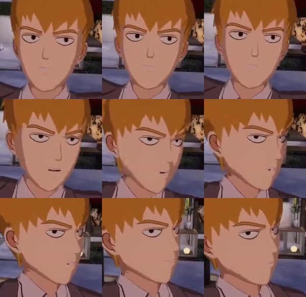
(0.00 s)
K,
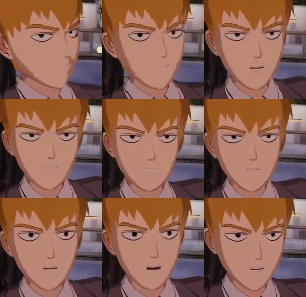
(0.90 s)
instead of
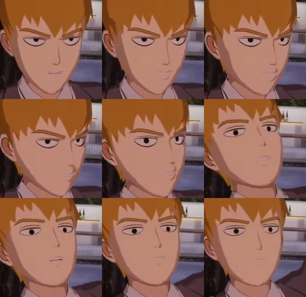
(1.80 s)
going to 50,
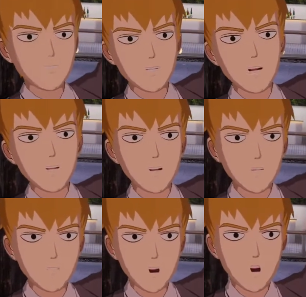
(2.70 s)
it goes
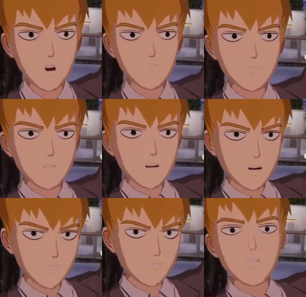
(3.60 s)
to
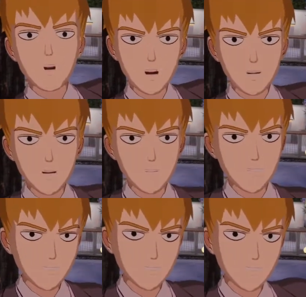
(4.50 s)
200.
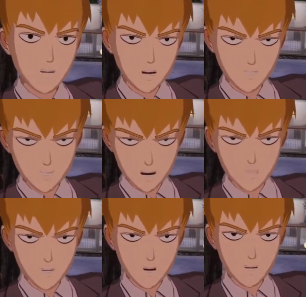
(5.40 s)
It's now doubled.